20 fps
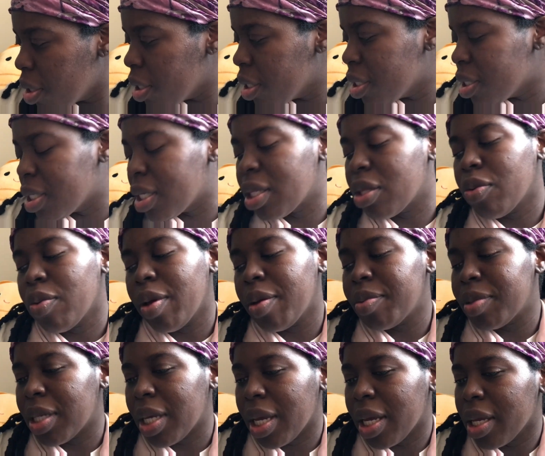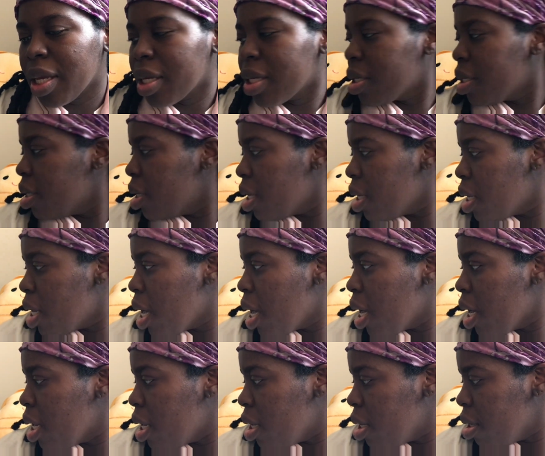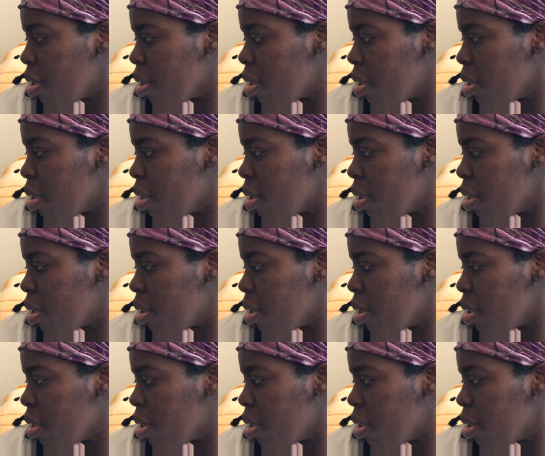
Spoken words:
it is that the website had